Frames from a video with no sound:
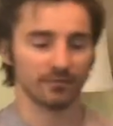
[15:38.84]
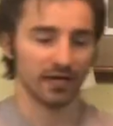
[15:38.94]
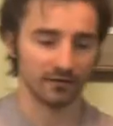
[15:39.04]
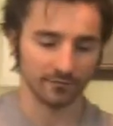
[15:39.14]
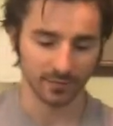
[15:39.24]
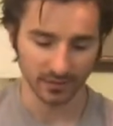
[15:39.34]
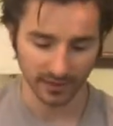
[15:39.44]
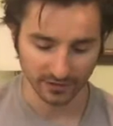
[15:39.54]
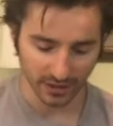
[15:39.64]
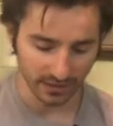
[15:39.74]
kind of
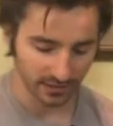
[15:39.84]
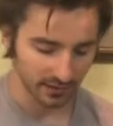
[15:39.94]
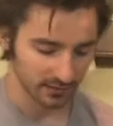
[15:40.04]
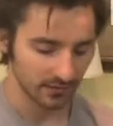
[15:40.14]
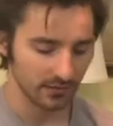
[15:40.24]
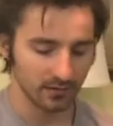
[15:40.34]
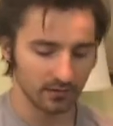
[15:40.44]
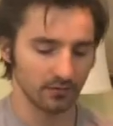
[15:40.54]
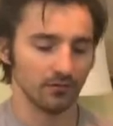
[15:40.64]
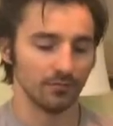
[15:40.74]
belay jacket,
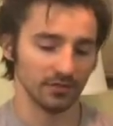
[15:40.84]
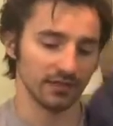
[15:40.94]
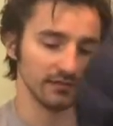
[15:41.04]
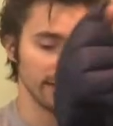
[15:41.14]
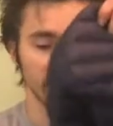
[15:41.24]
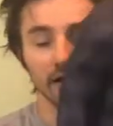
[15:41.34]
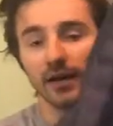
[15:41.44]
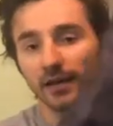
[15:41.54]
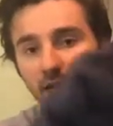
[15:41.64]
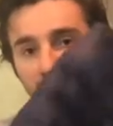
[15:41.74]
or a belay layer, I
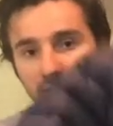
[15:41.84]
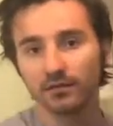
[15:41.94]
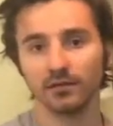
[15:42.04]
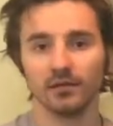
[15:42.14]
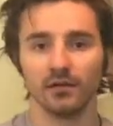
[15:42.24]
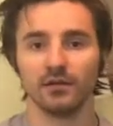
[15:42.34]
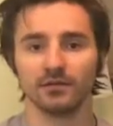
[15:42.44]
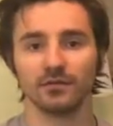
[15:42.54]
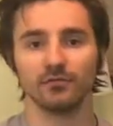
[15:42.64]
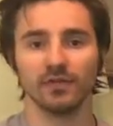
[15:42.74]
guess.
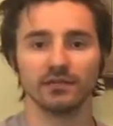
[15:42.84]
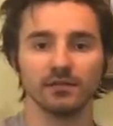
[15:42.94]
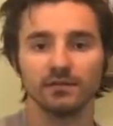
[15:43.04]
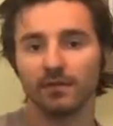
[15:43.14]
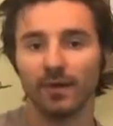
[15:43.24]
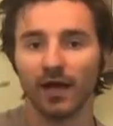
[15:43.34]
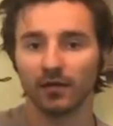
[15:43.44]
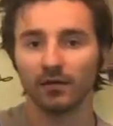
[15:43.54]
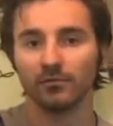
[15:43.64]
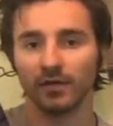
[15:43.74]
So this is the
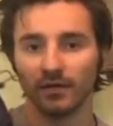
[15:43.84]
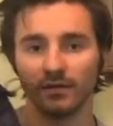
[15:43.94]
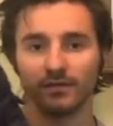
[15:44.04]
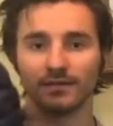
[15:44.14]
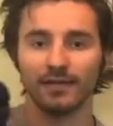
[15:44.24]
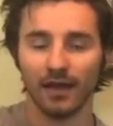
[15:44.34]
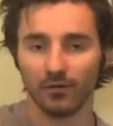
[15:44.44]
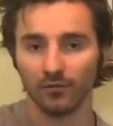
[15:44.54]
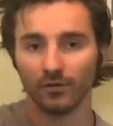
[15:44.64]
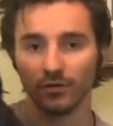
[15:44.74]
Patagonia
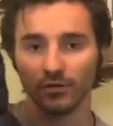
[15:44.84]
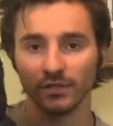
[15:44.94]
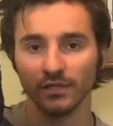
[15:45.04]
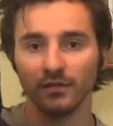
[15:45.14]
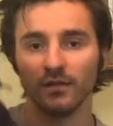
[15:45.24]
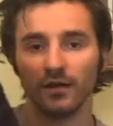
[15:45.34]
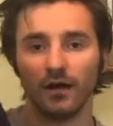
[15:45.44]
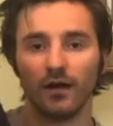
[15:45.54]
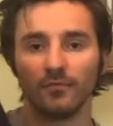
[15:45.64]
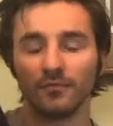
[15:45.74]
down hoodie.
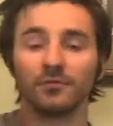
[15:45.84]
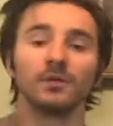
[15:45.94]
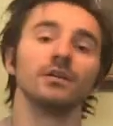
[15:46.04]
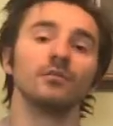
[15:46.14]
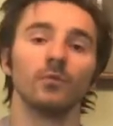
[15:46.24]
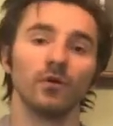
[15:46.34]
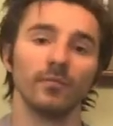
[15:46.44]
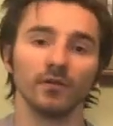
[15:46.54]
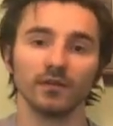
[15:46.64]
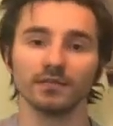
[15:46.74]
If you want to know more
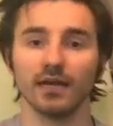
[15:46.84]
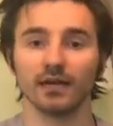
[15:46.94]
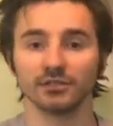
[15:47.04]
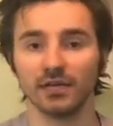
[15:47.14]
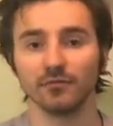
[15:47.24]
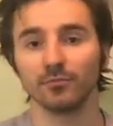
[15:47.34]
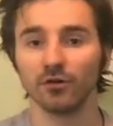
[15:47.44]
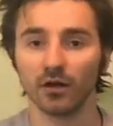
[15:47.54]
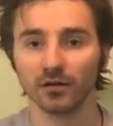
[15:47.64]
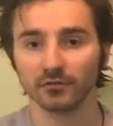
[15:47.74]
about this, I actually have a
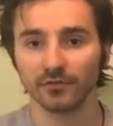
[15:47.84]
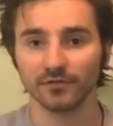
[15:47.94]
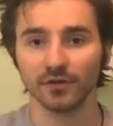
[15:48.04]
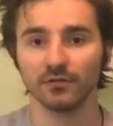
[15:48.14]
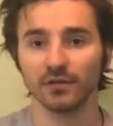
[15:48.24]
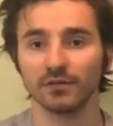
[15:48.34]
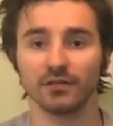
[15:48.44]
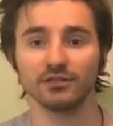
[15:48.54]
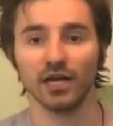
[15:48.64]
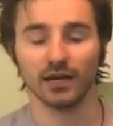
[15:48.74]
product review that you
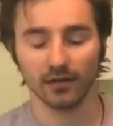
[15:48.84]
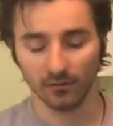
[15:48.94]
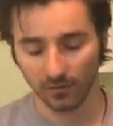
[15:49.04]
can check out.